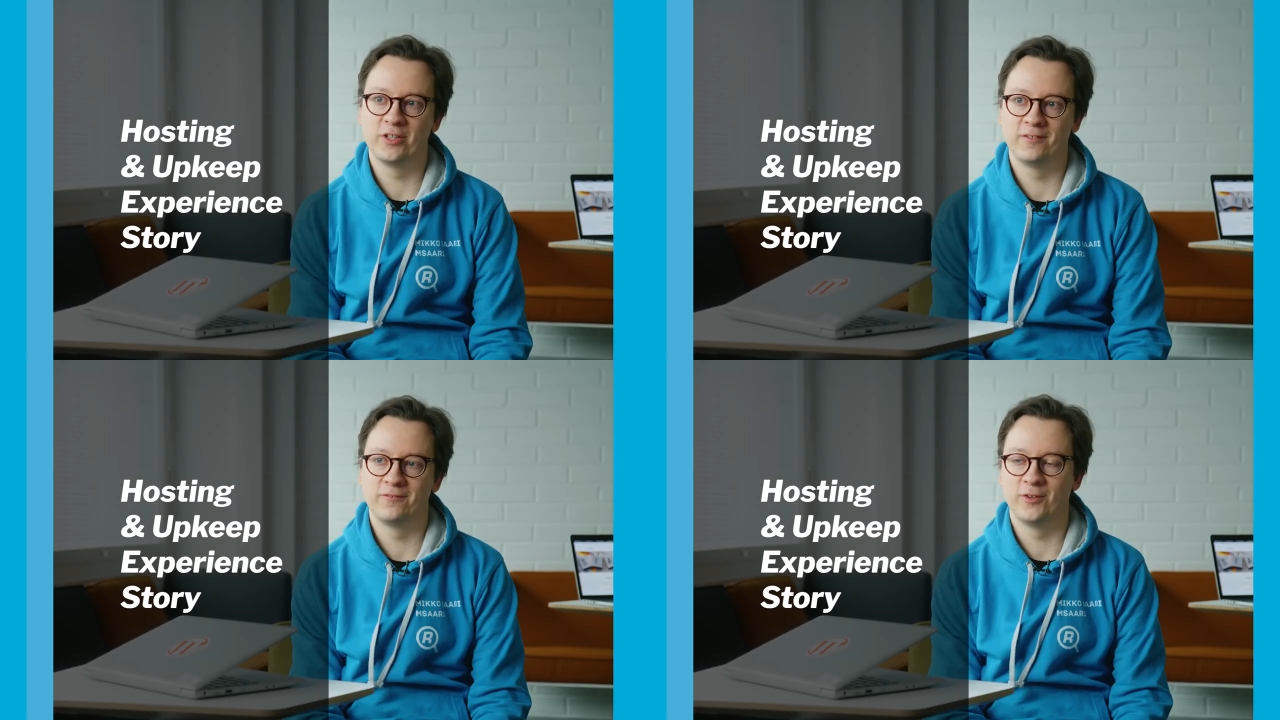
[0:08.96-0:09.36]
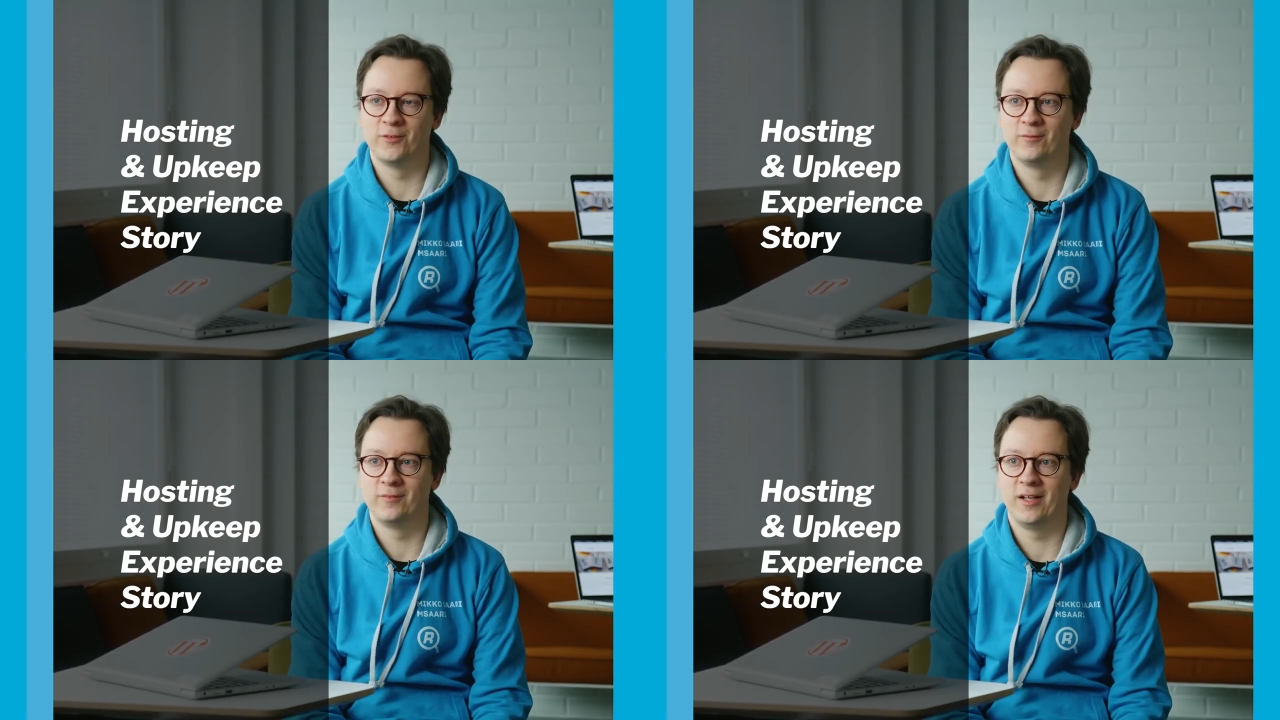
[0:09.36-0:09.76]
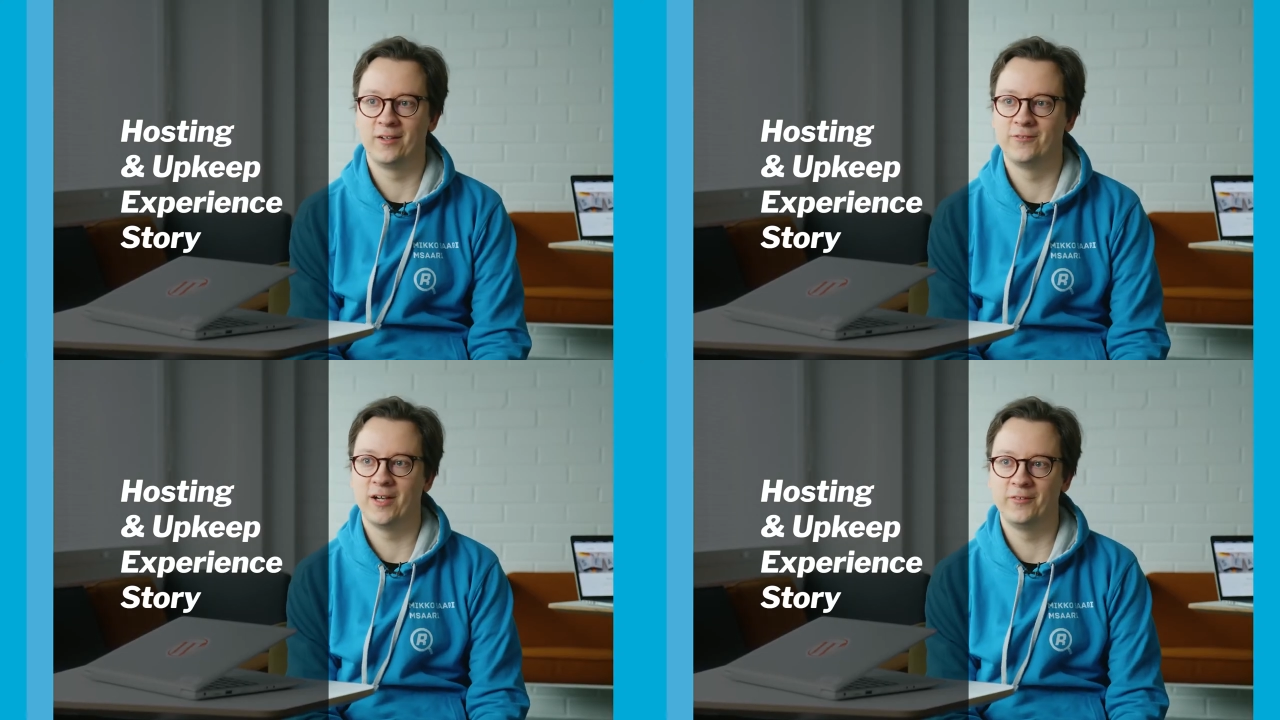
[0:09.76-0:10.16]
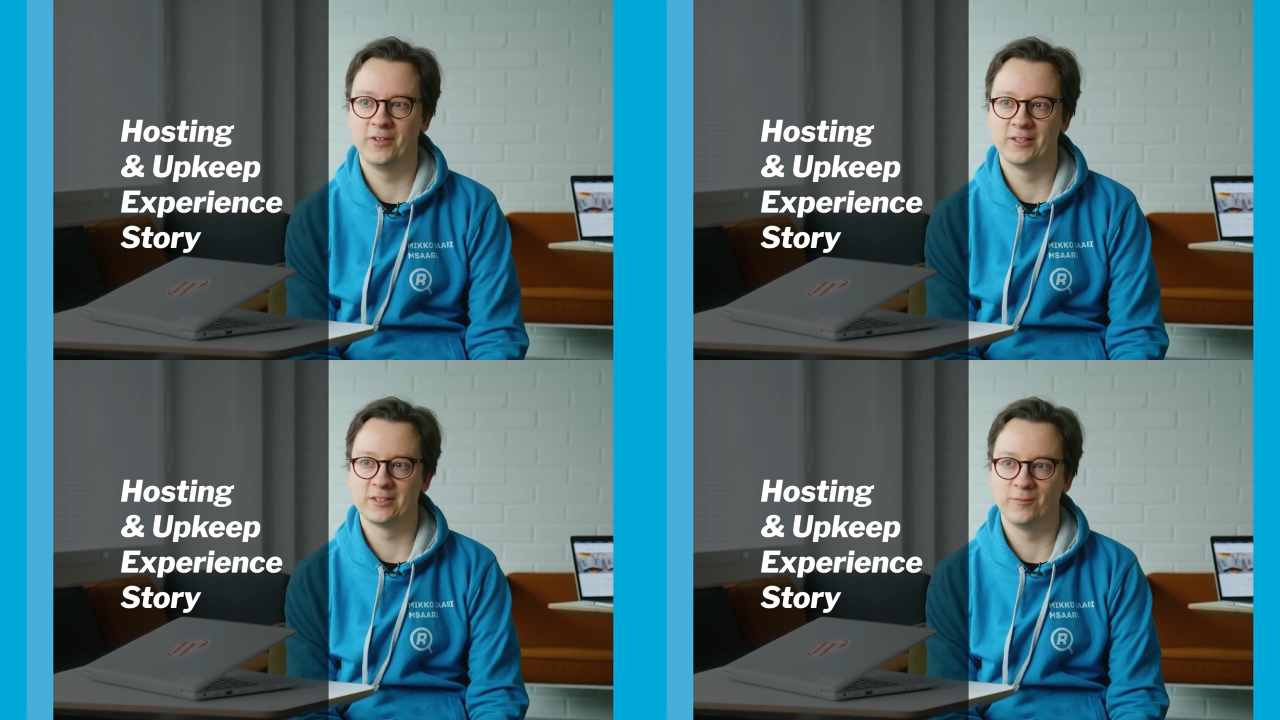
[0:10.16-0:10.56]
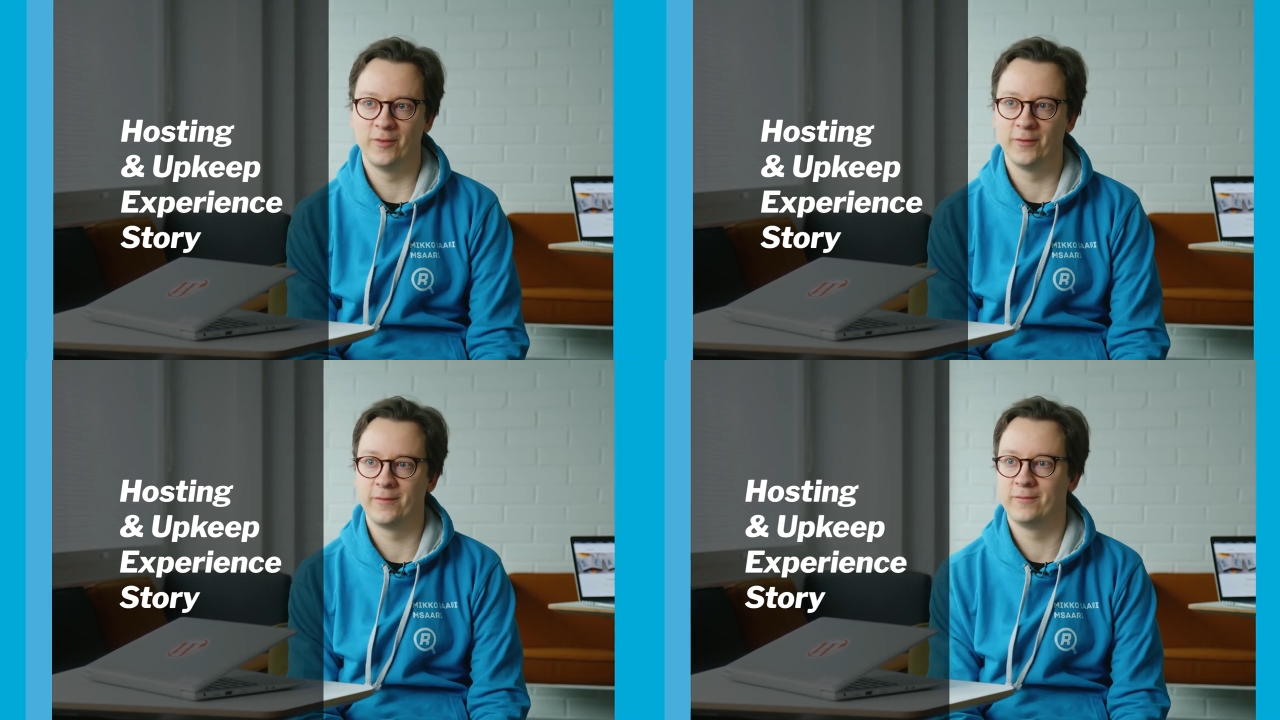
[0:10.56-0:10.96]
get for like $5 a
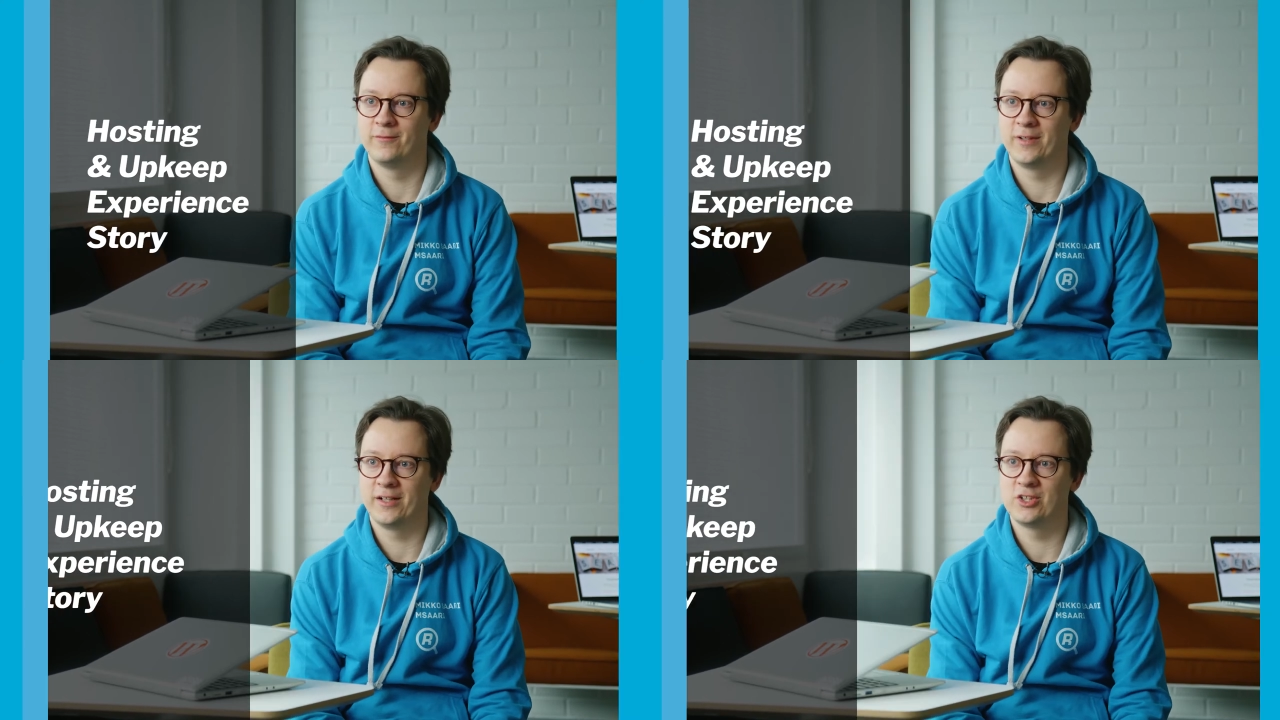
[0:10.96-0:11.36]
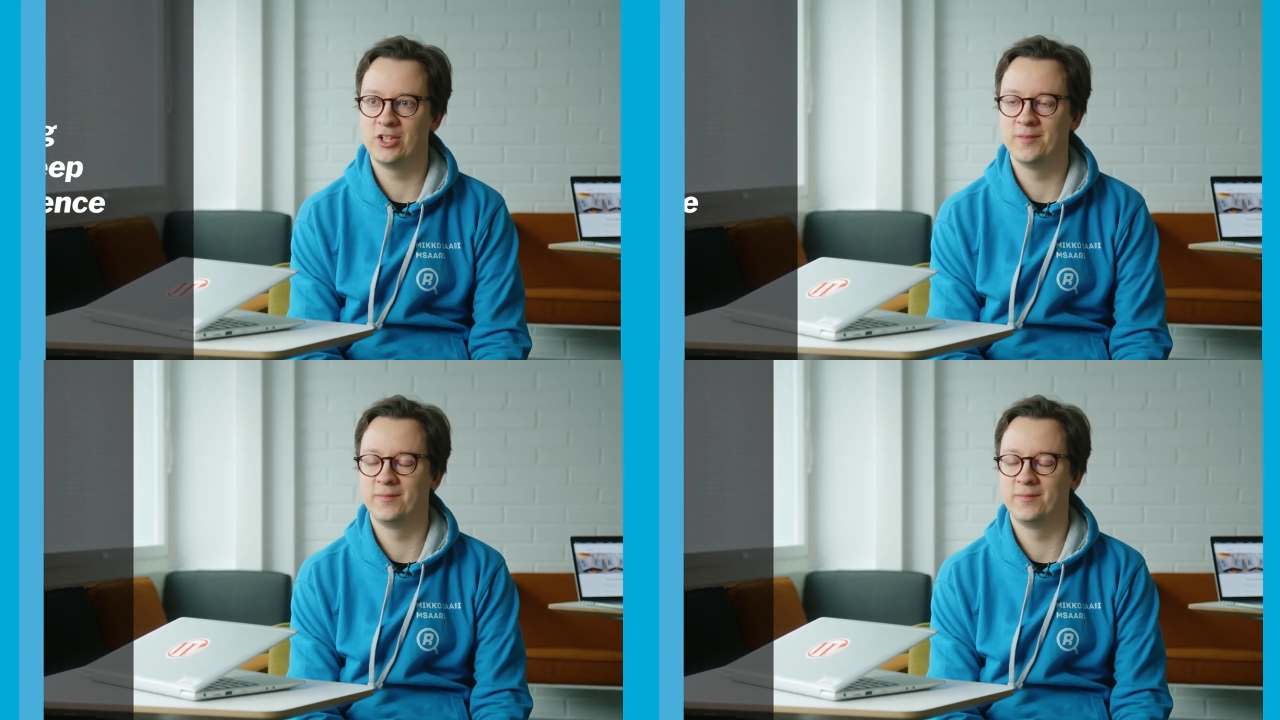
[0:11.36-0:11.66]
month, very cheap.